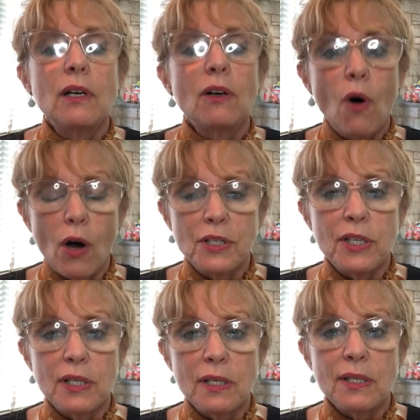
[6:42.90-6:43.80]

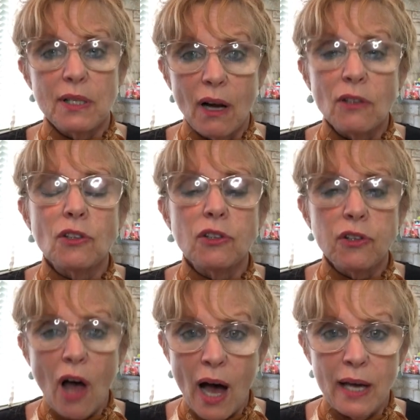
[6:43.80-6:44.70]
causes a
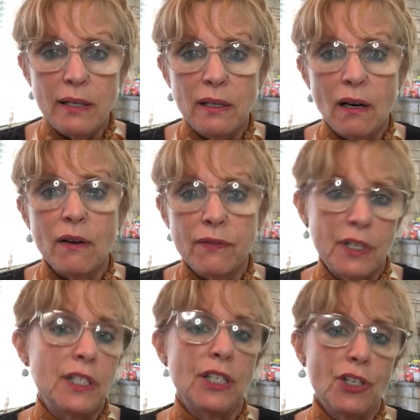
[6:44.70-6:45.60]
lot of
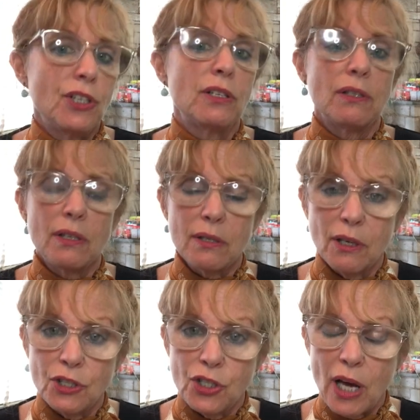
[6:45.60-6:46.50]
conditions
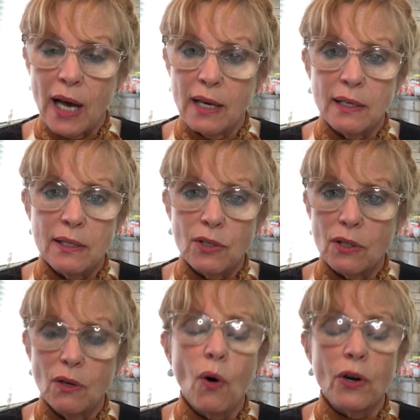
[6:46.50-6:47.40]
such as
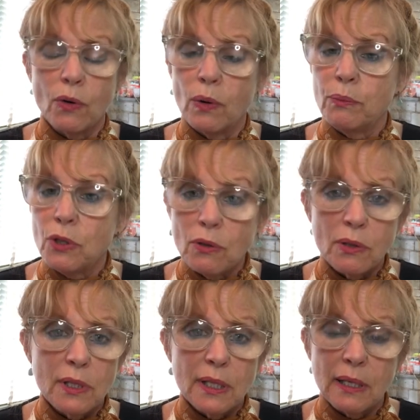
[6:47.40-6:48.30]

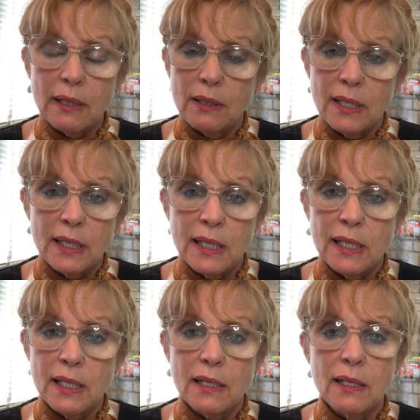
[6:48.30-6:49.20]
autoimmune
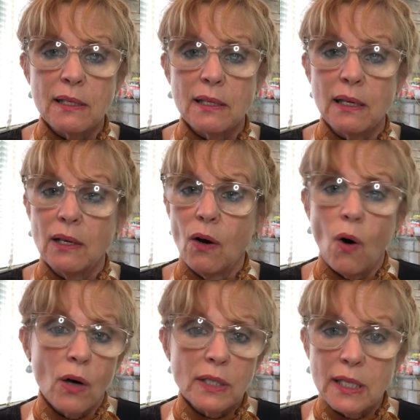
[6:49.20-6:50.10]
diseases,
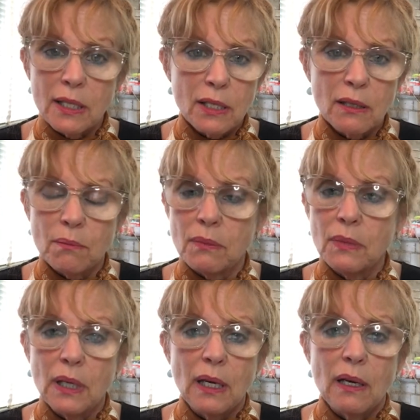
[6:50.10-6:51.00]
autism.
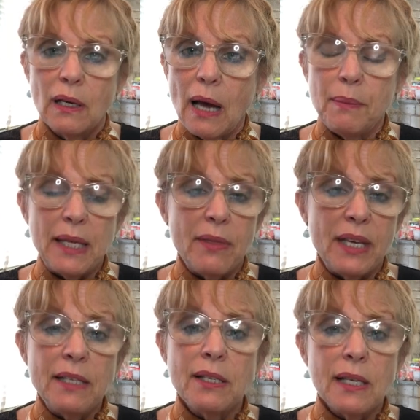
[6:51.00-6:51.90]
I mean,
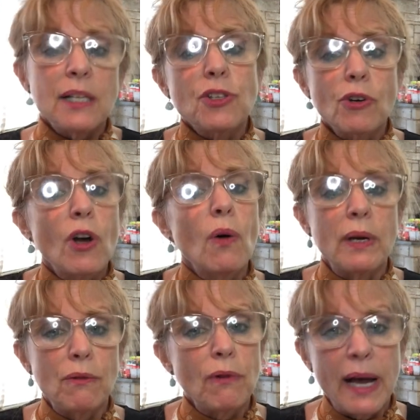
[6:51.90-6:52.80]
these things are
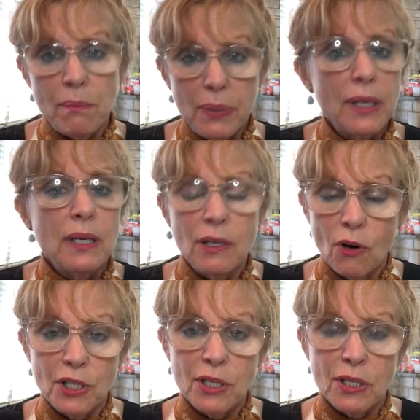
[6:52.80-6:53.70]
going rampant in
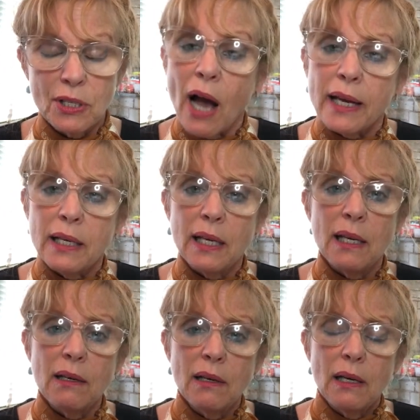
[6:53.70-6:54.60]
our
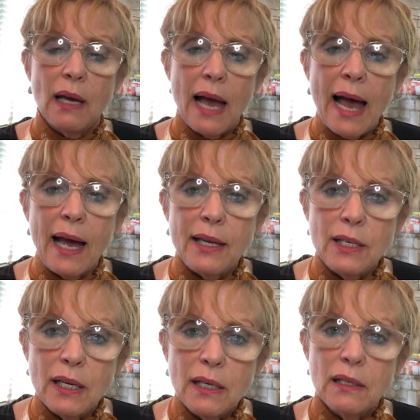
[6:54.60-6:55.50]
society,
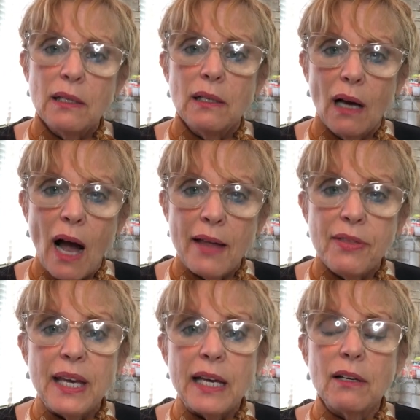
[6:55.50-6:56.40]
and I
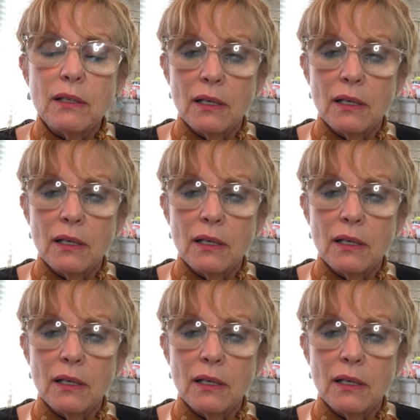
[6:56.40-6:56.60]
think